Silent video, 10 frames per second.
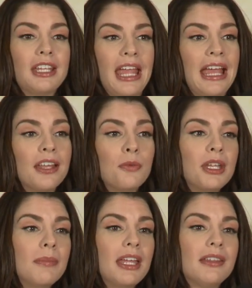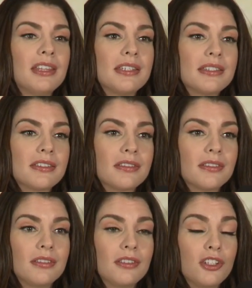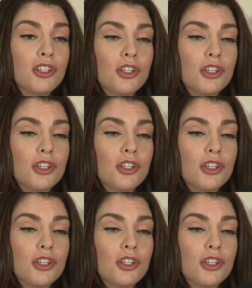can we make this look